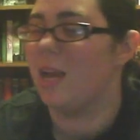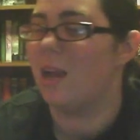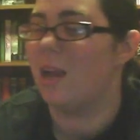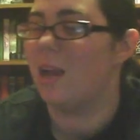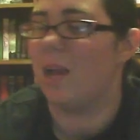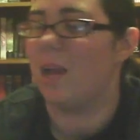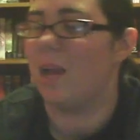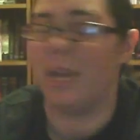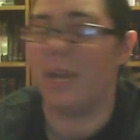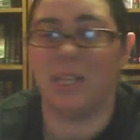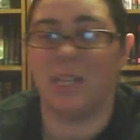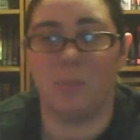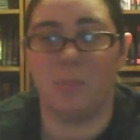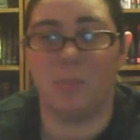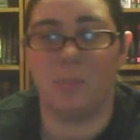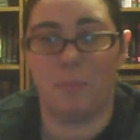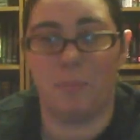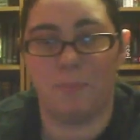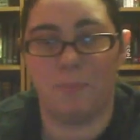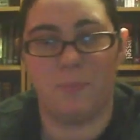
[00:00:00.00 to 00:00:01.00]
And it's
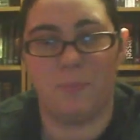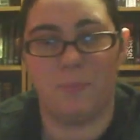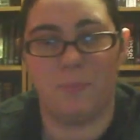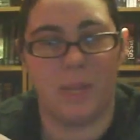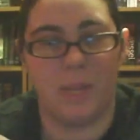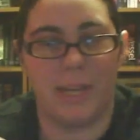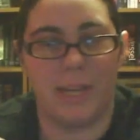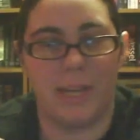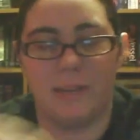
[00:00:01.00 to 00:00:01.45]
like